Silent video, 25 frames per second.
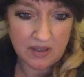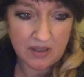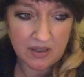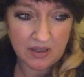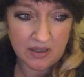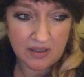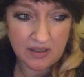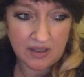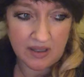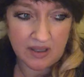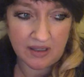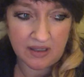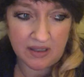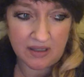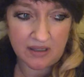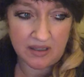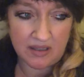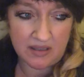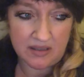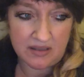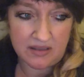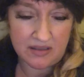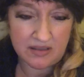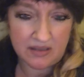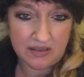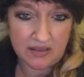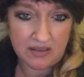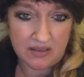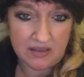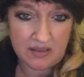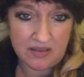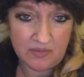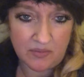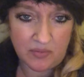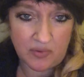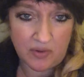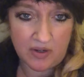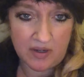Like it's
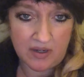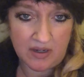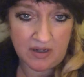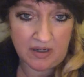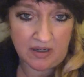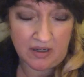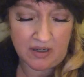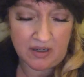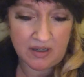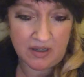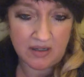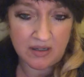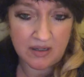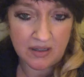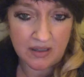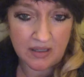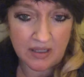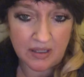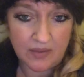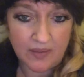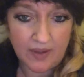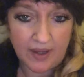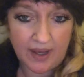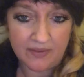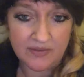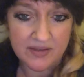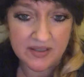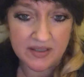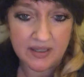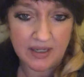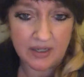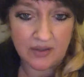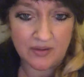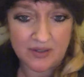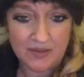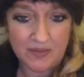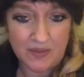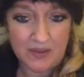important, like we have to
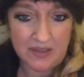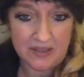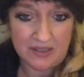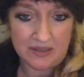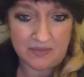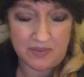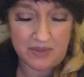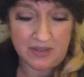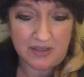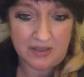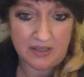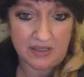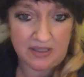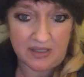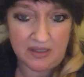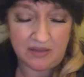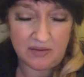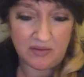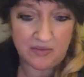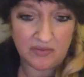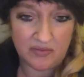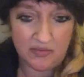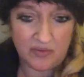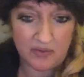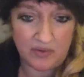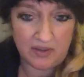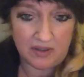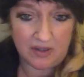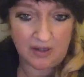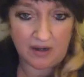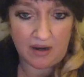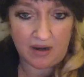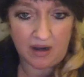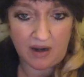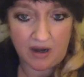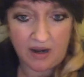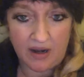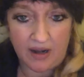take responsibility for
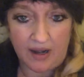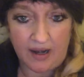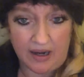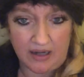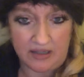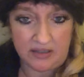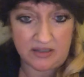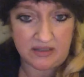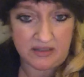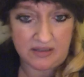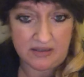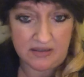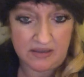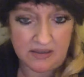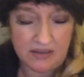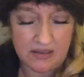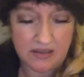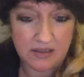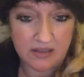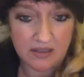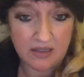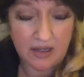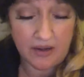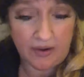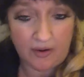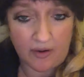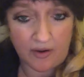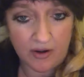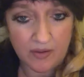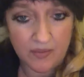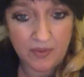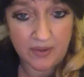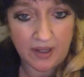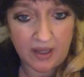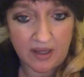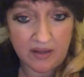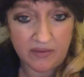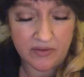our actions and our
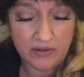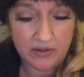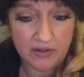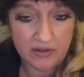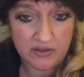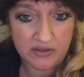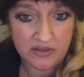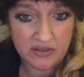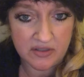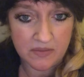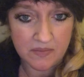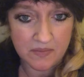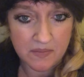behaviors.